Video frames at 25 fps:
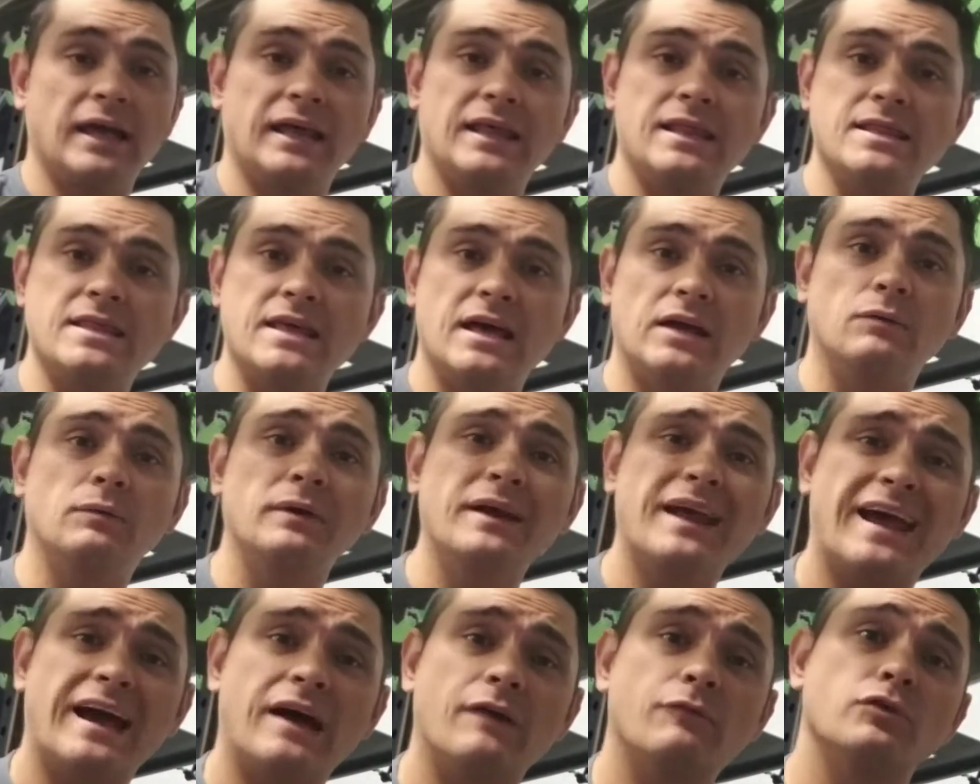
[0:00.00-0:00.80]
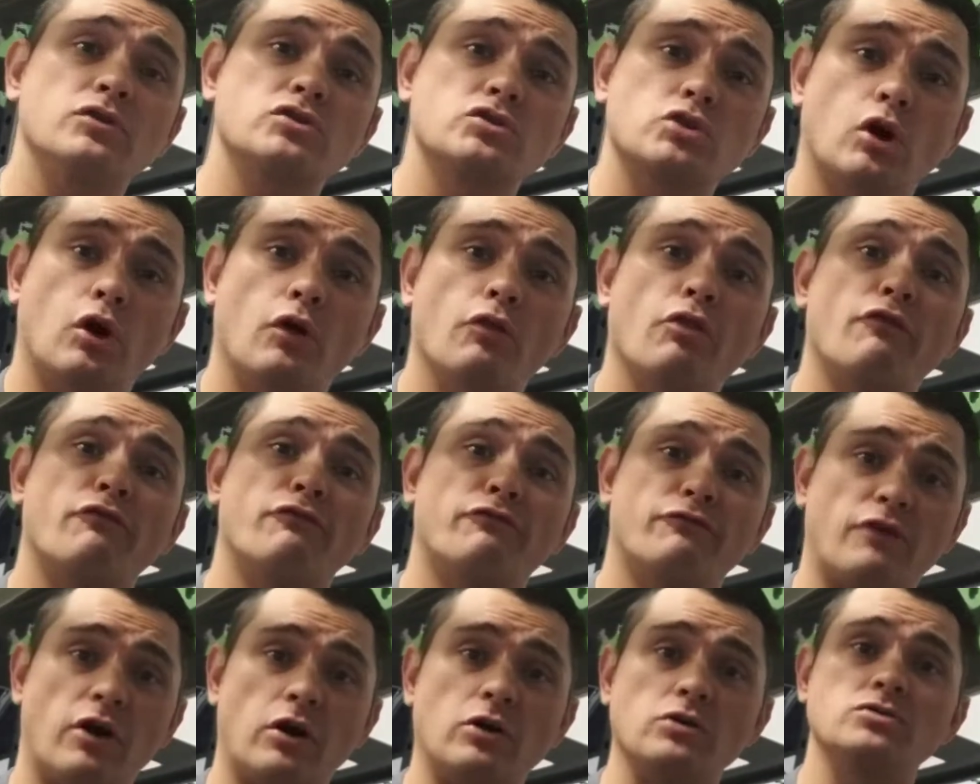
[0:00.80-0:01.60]
Then we have what's called
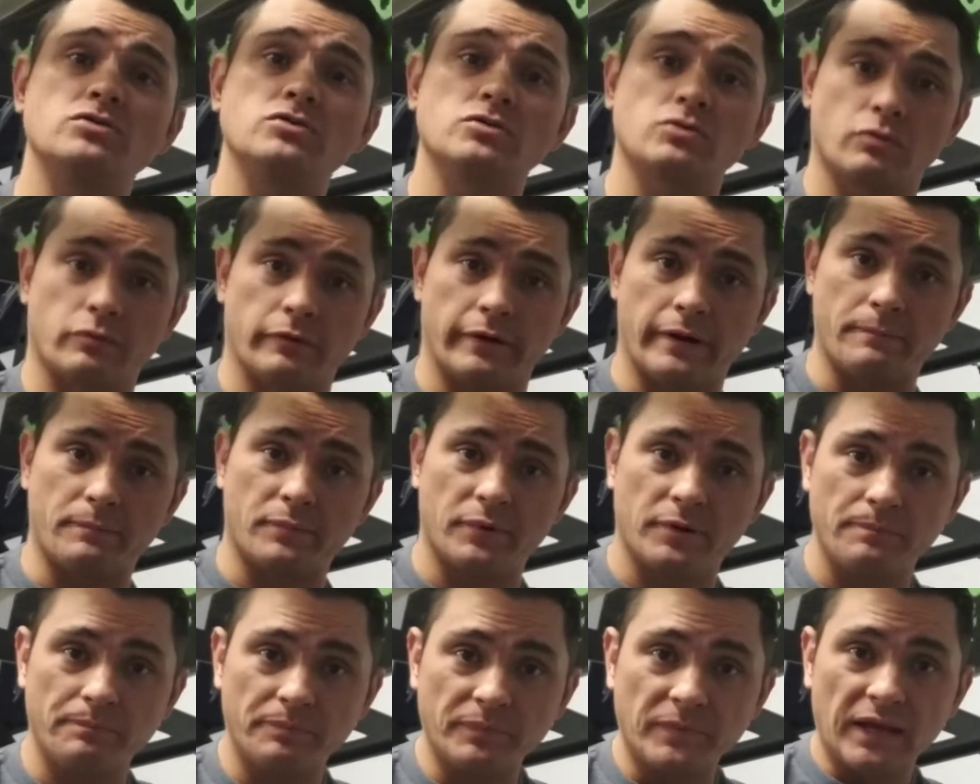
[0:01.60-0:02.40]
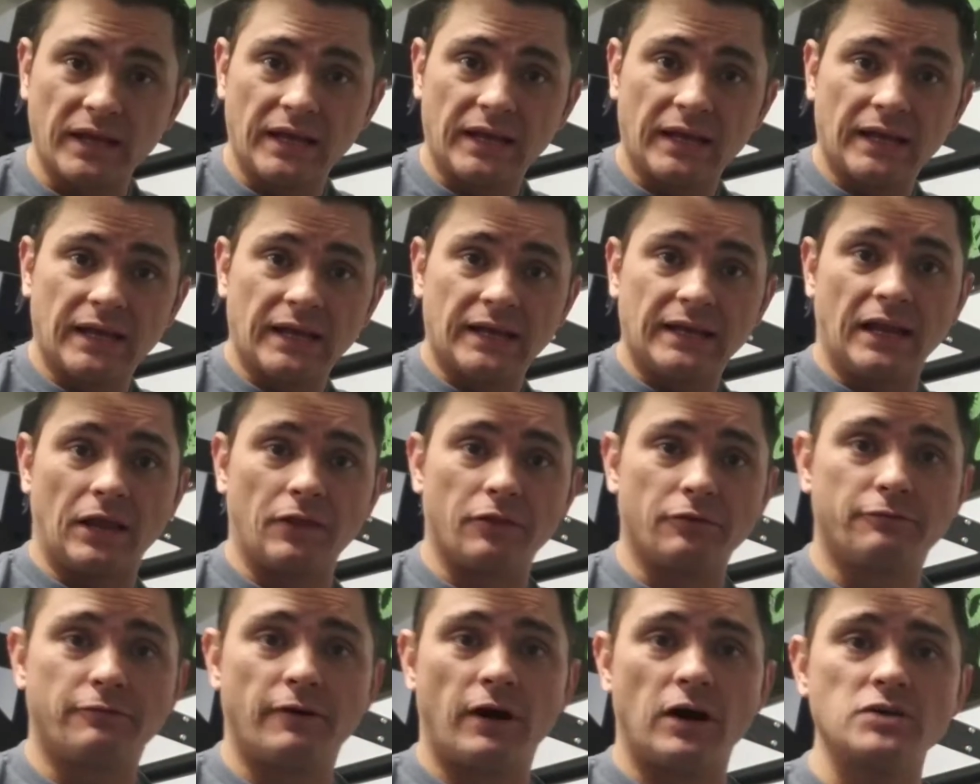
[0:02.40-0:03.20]
the false grip. Now,
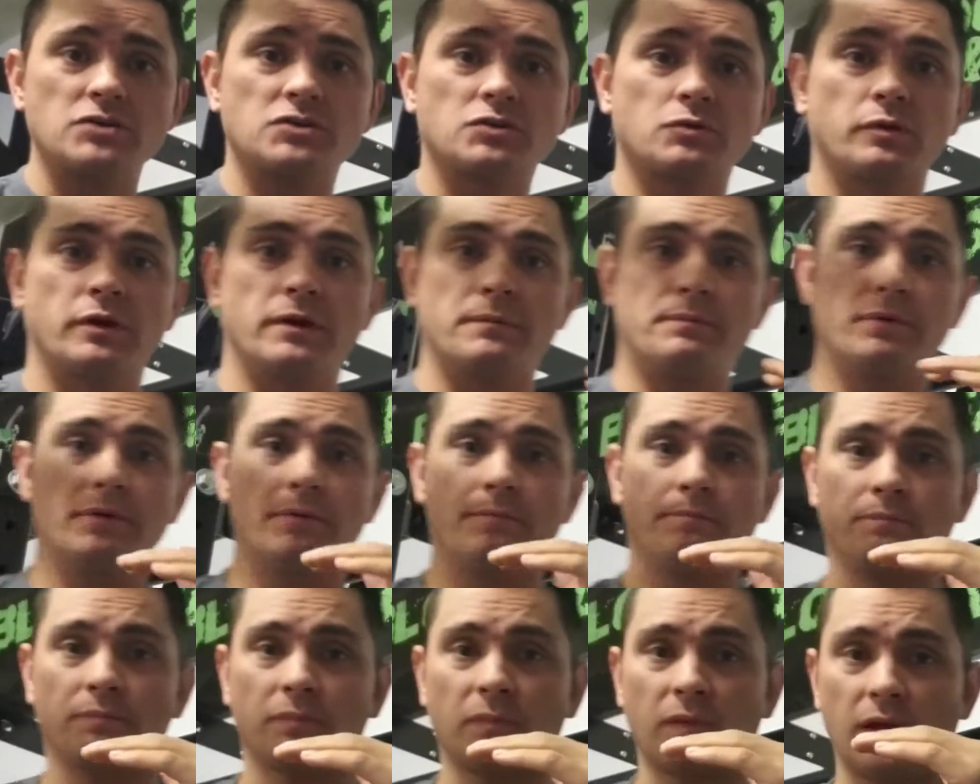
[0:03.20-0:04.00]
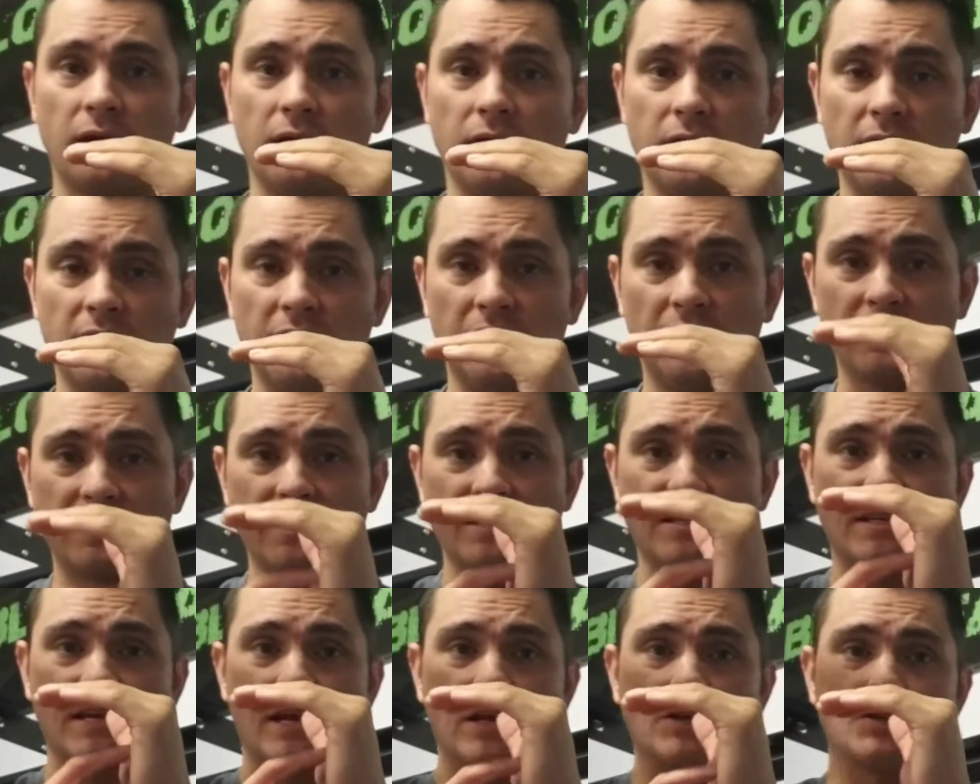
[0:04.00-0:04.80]
the false grip is
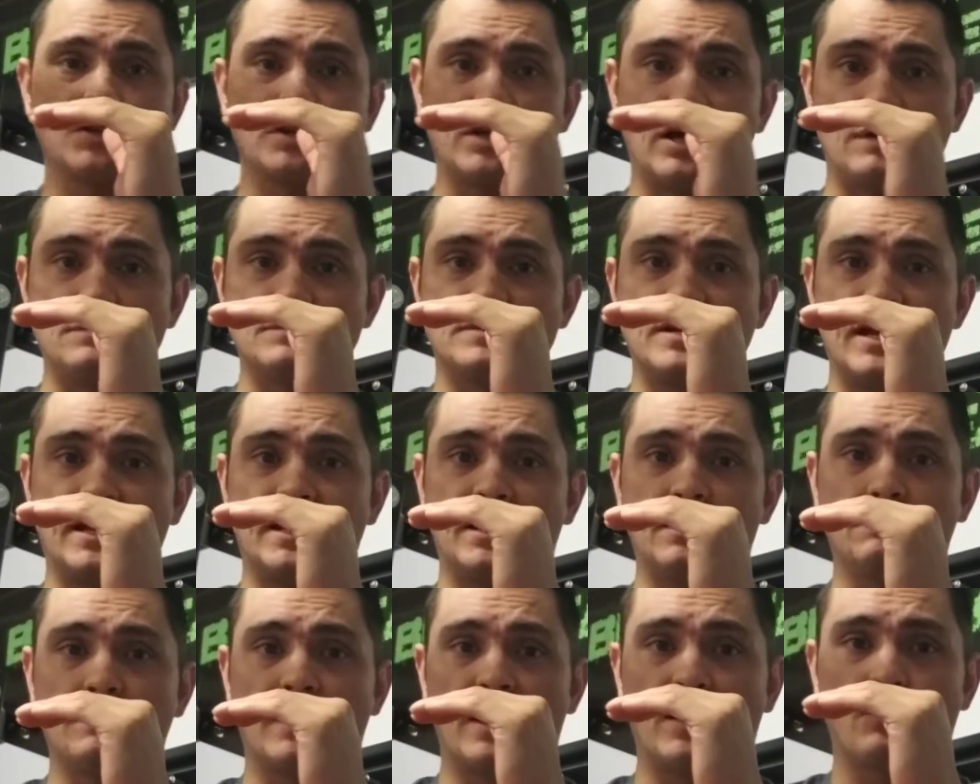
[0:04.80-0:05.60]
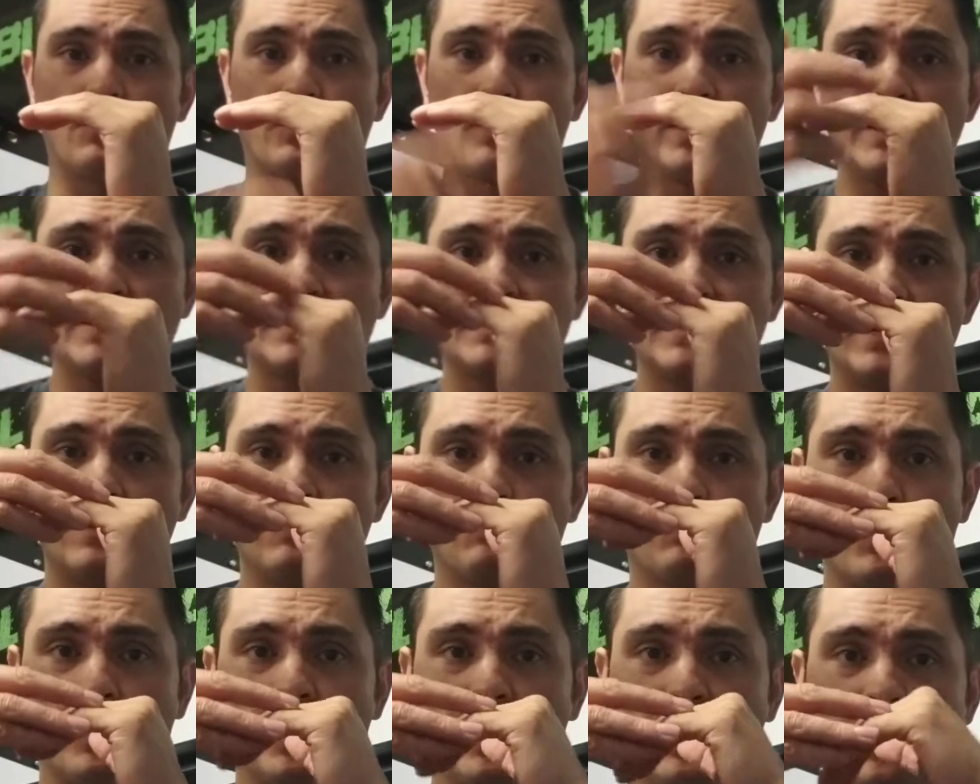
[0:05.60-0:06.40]
essentially I'm taking my wrist
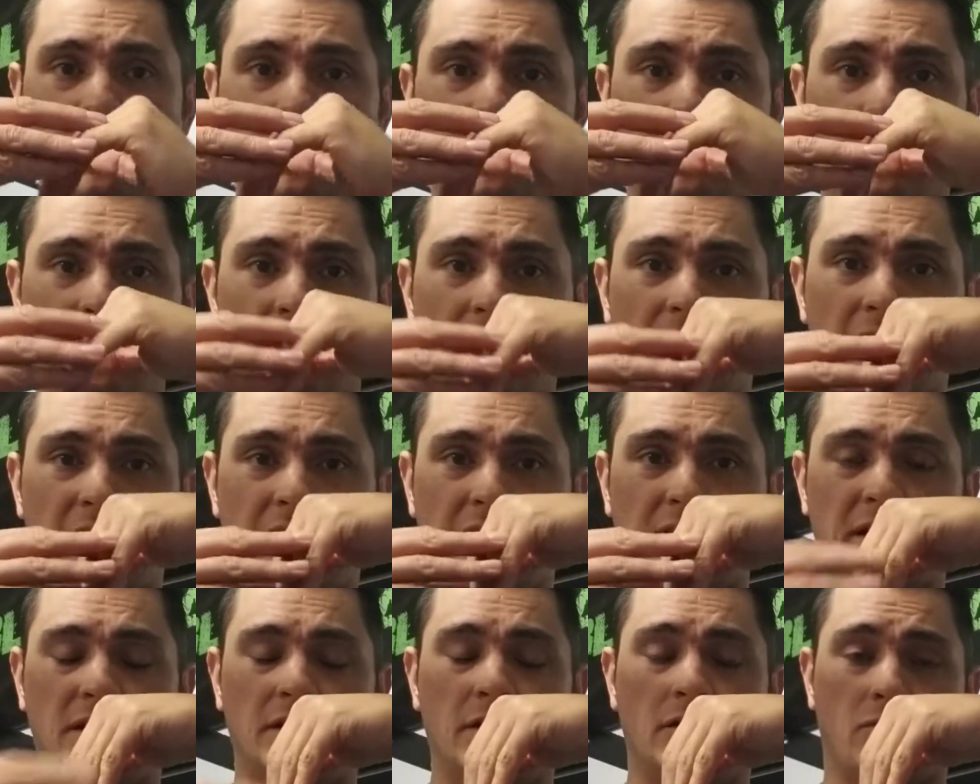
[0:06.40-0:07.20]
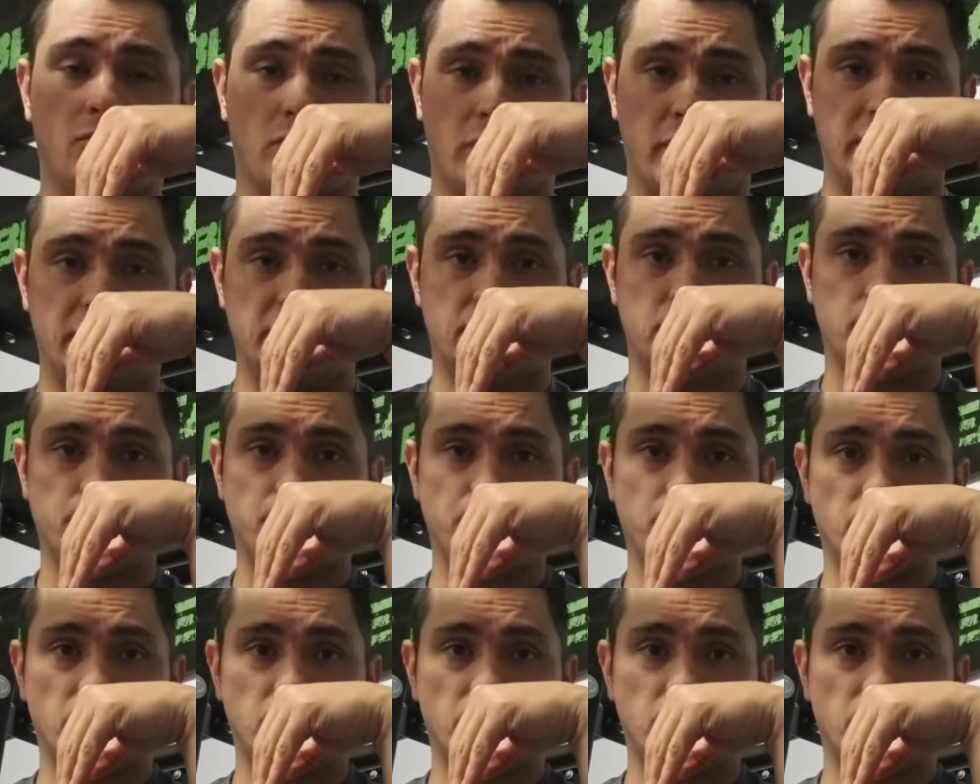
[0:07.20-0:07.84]
and bringing it 90 degrees.